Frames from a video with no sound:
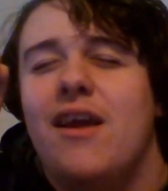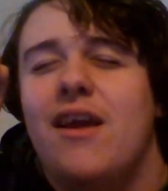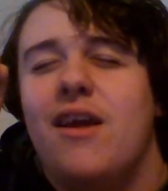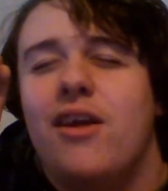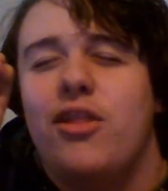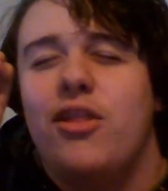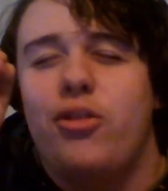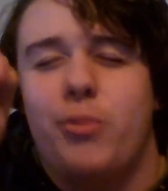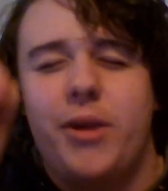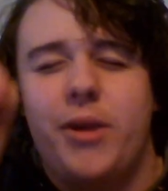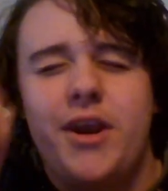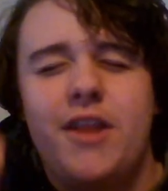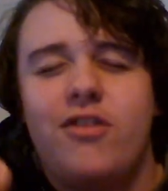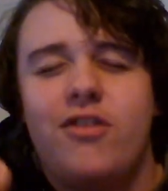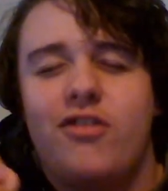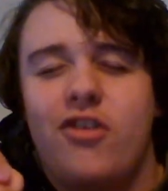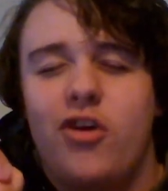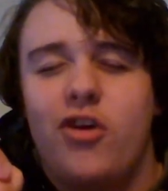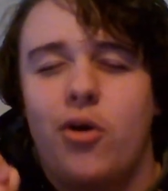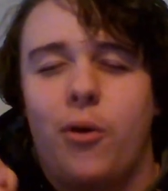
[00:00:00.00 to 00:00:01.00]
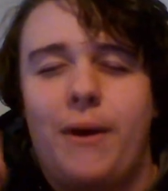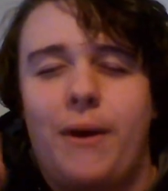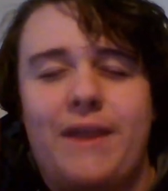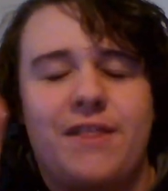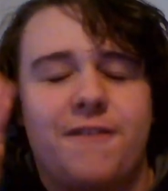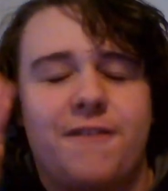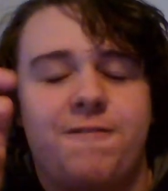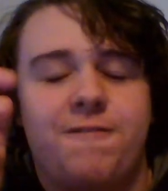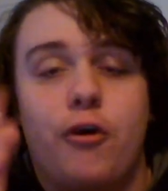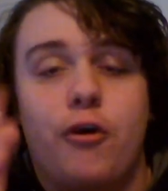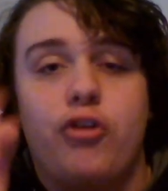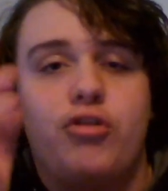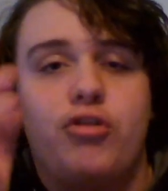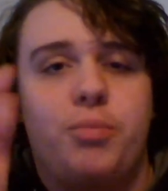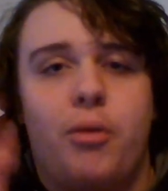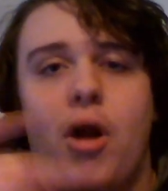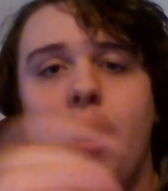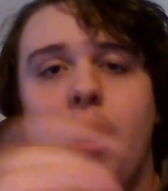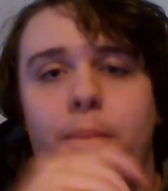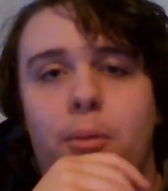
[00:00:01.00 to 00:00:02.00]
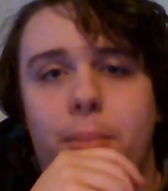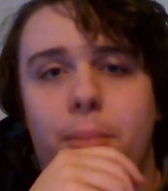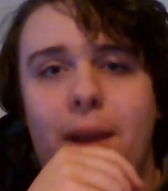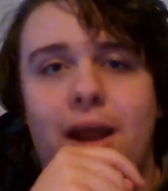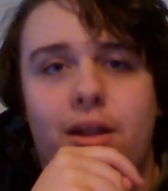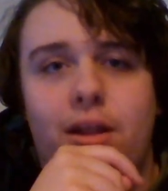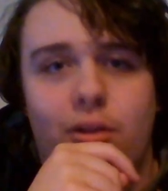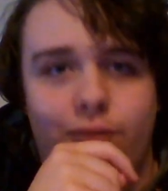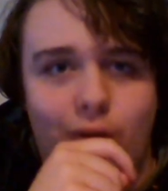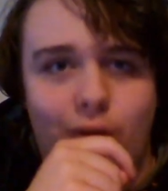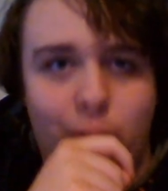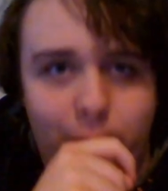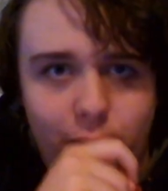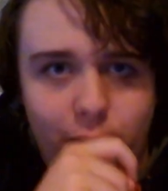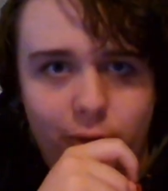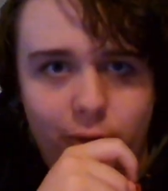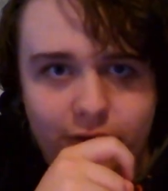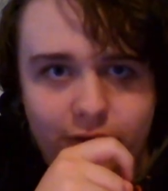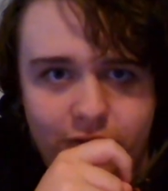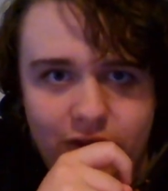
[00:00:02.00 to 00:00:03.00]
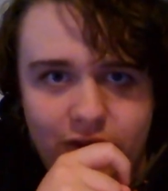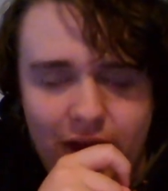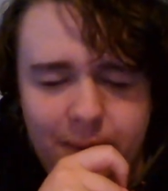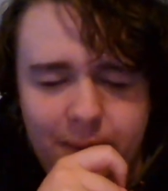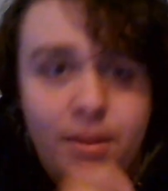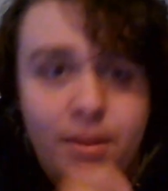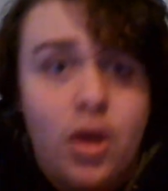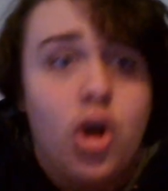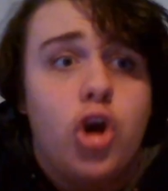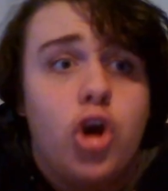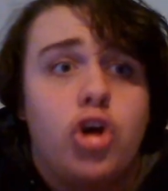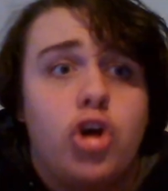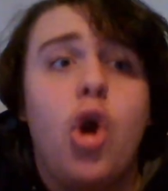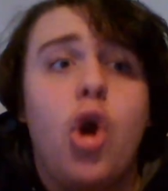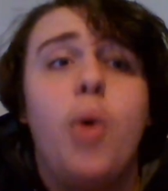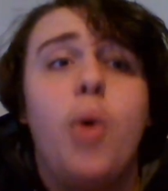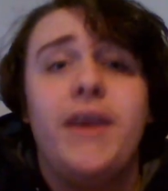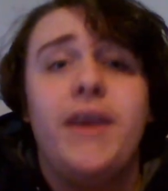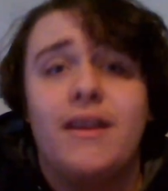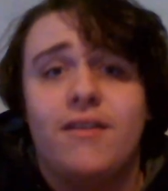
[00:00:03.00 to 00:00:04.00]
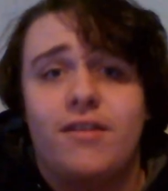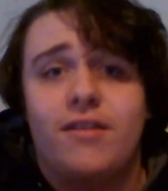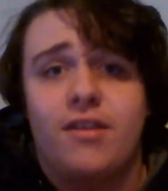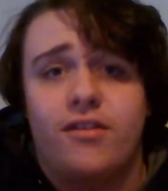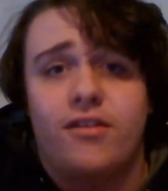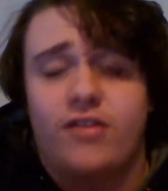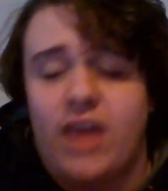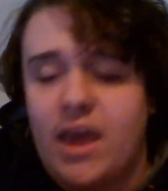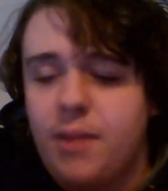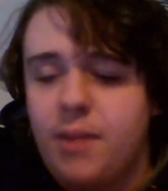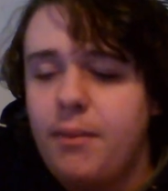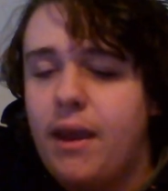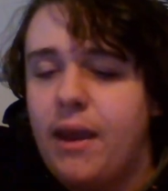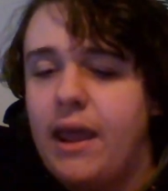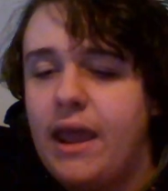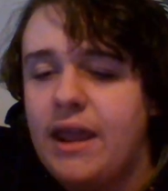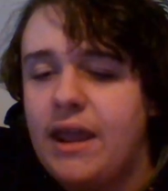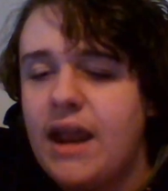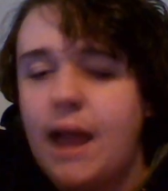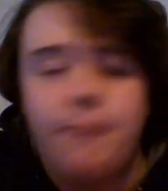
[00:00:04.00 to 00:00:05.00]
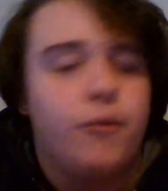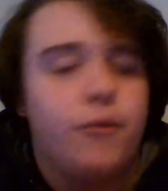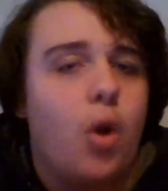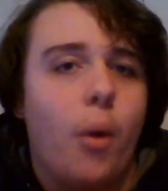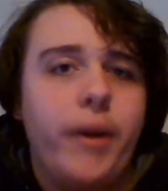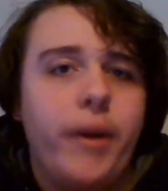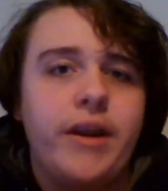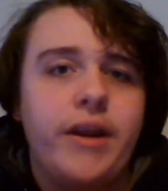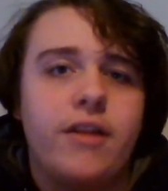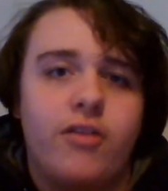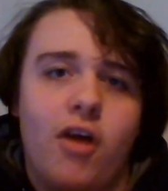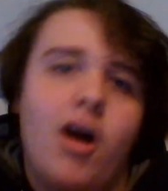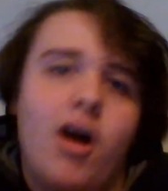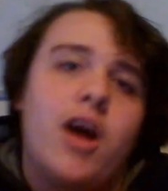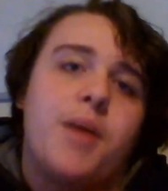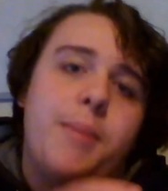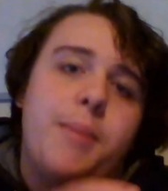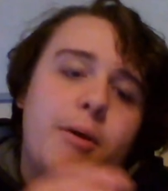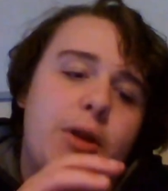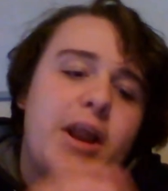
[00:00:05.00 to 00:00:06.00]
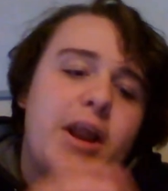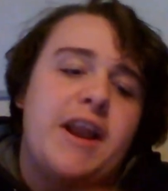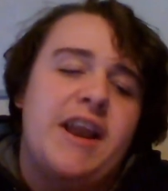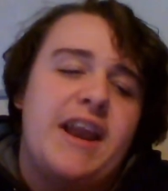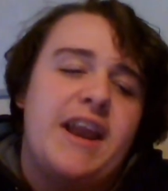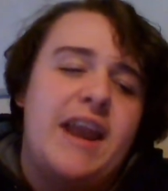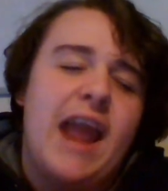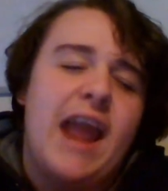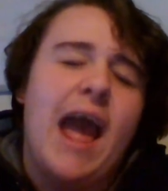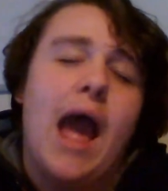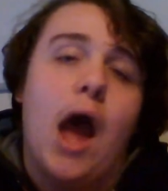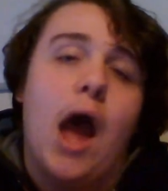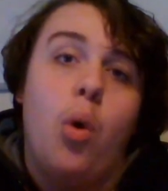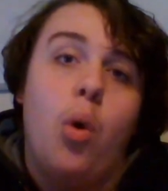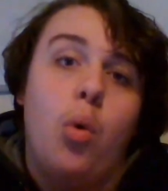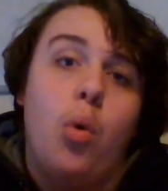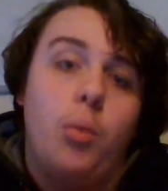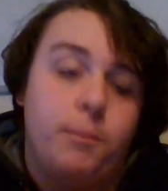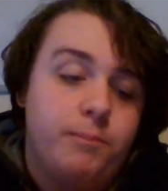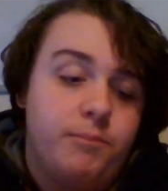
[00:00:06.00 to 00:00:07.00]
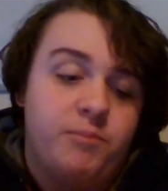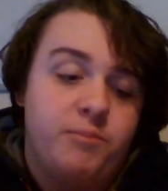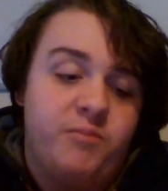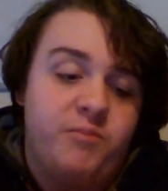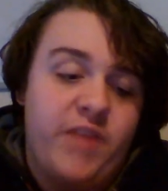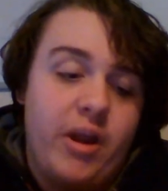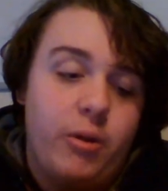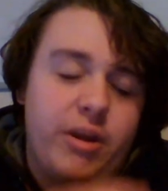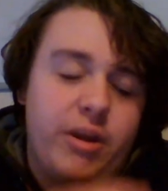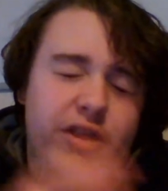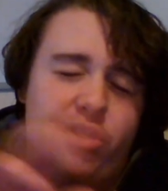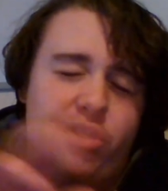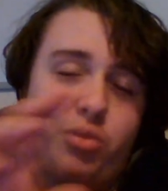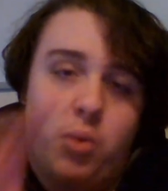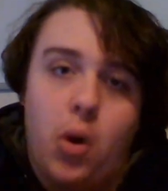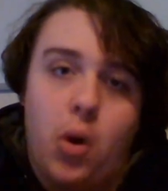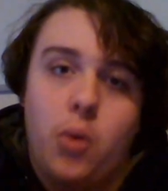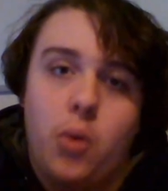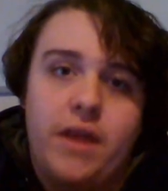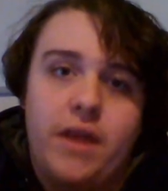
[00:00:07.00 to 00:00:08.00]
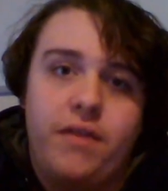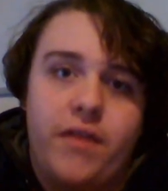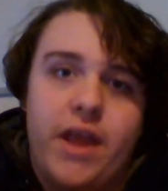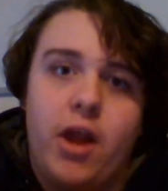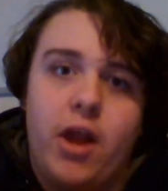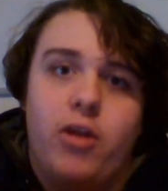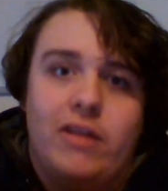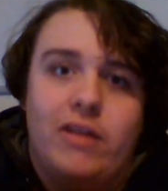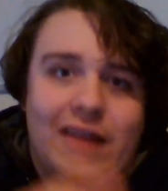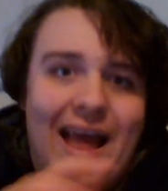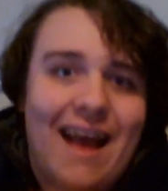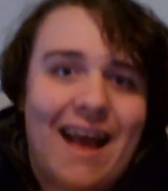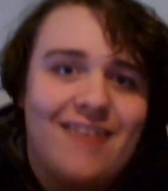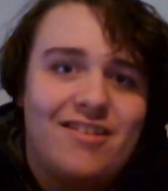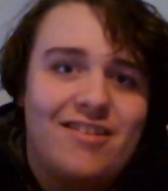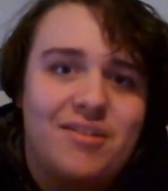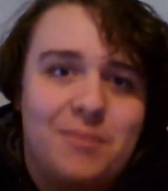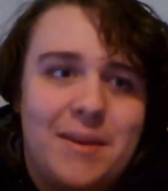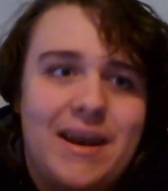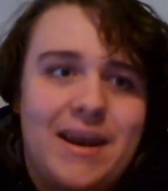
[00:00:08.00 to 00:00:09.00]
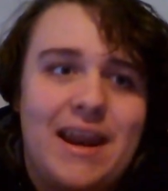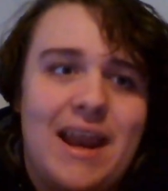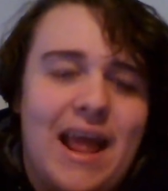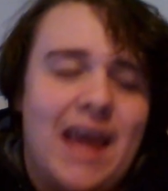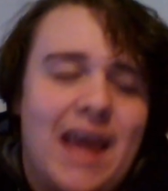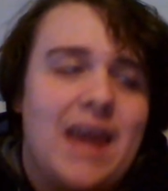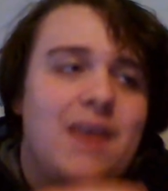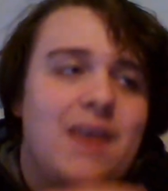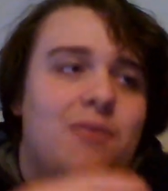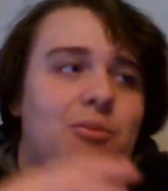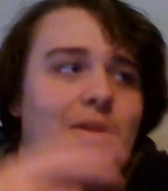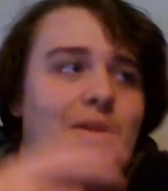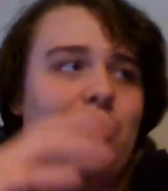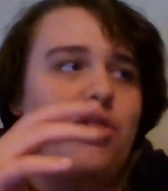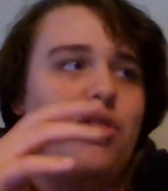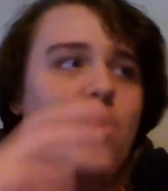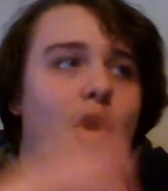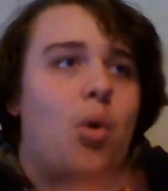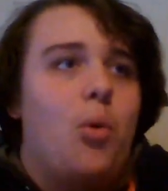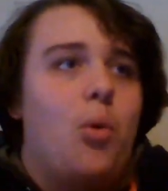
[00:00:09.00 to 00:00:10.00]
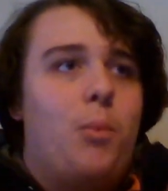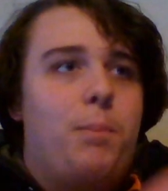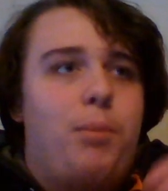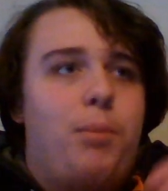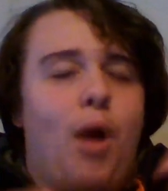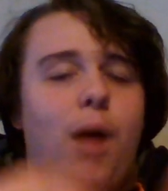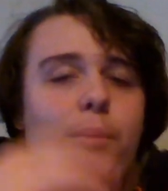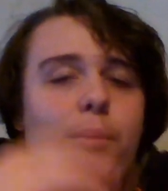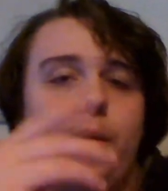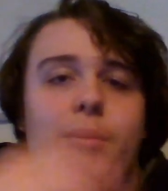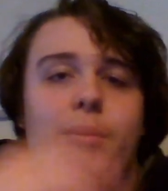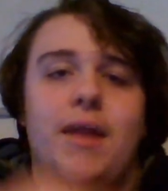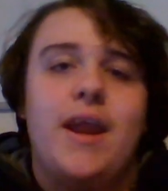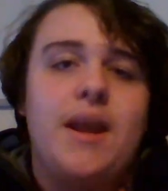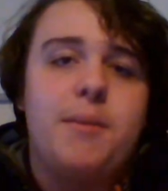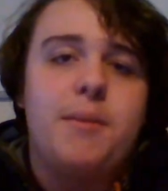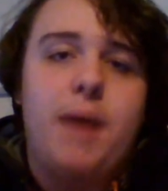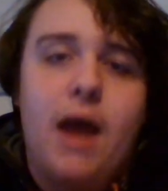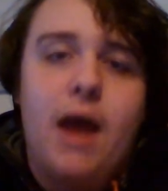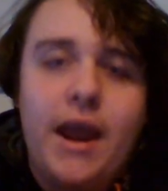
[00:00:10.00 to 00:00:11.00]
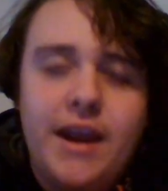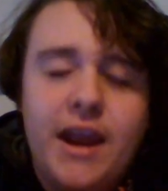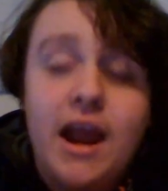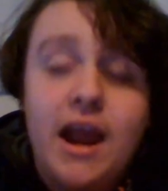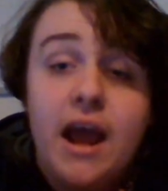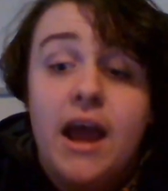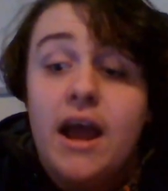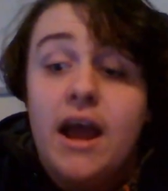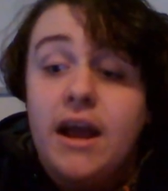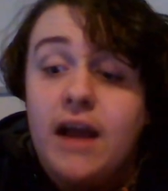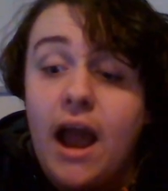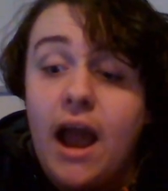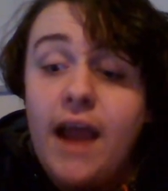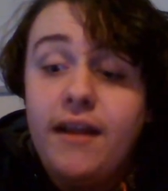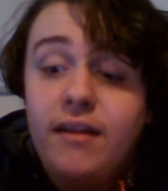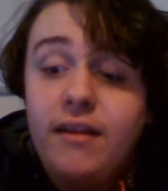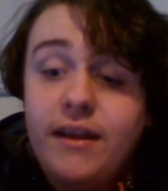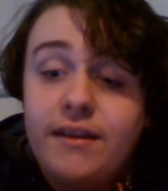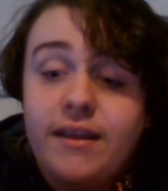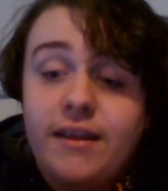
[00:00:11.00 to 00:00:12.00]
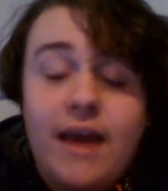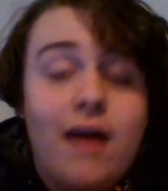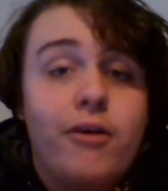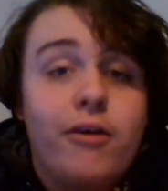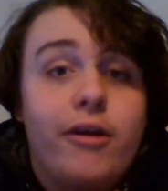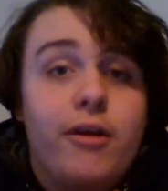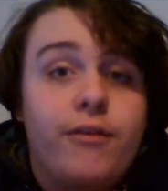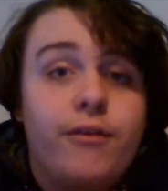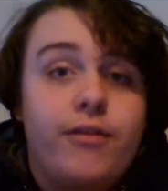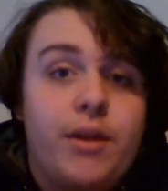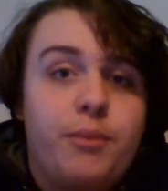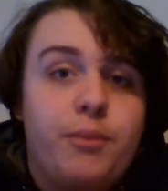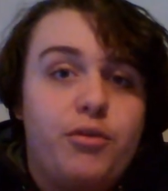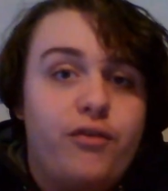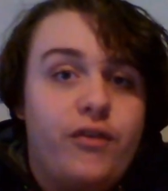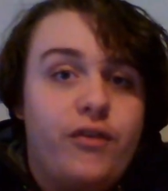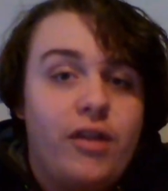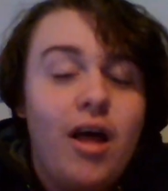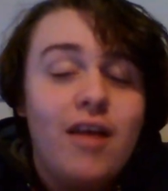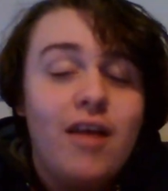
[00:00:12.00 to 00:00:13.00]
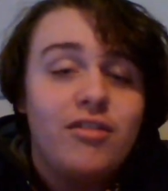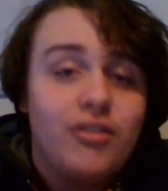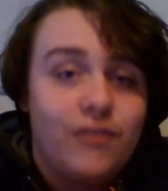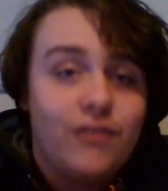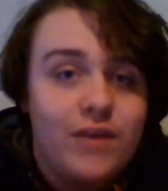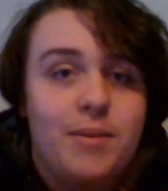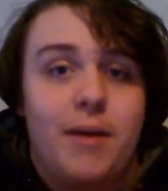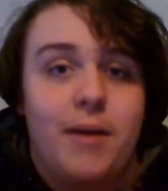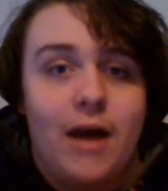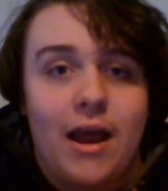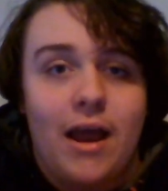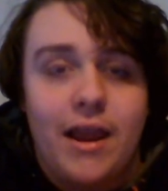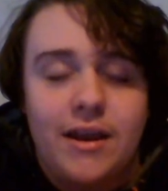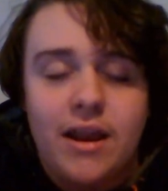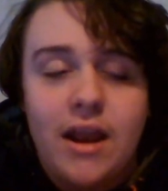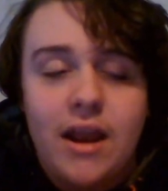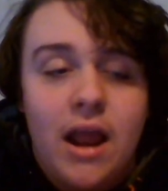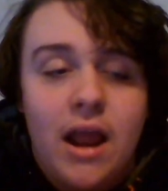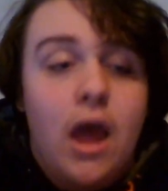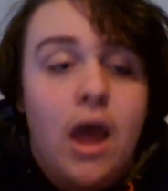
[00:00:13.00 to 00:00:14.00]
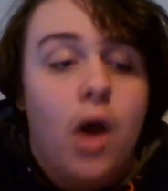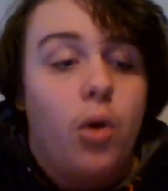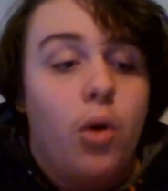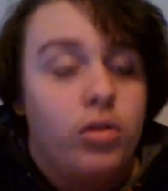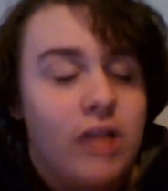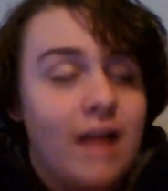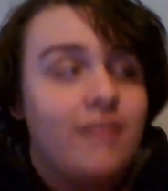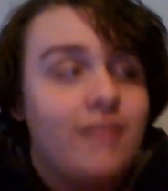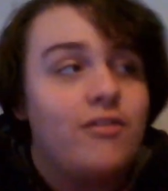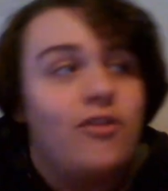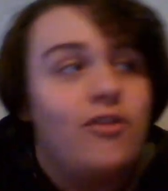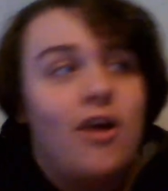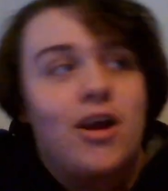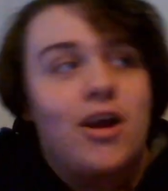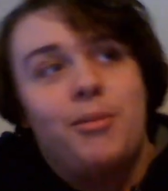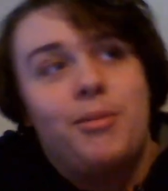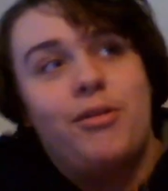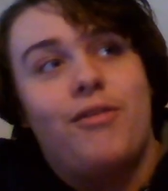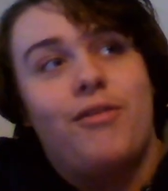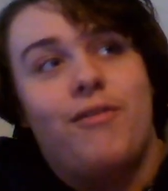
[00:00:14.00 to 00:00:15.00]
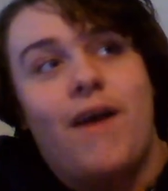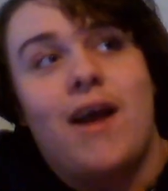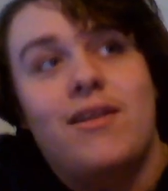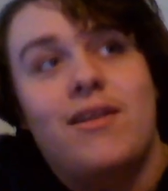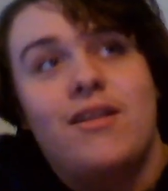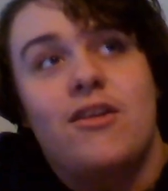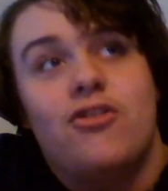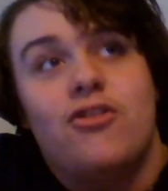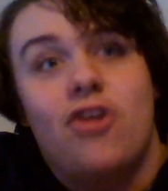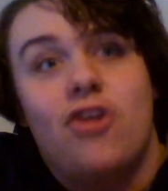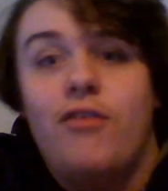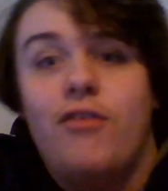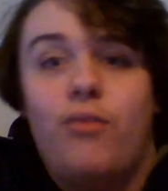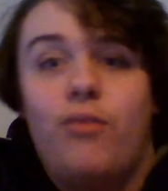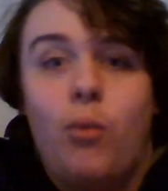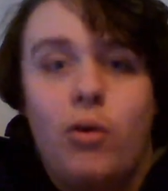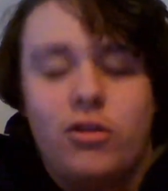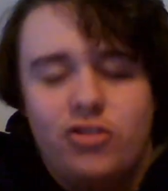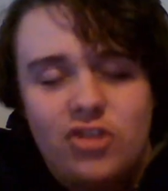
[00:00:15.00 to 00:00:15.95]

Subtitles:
3-2 in the first proper Battle of Alberta tonight. Going into this game, and I'm going to talk about it now, very thrown in there last minute and with no proper planning behind it, kind of like the Calgary Flames philosophy behind it. Let's talk about the fact that Geoff Ward,